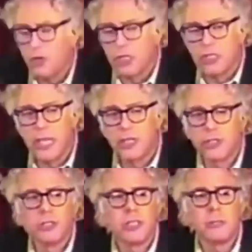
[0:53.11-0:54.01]
The
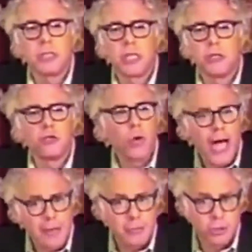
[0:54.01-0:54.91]
stations themselves
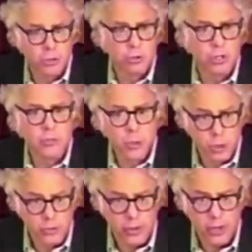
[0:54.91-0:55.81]
were absolutely
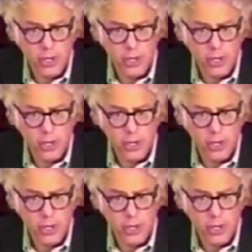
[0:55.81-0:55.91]
beautiful.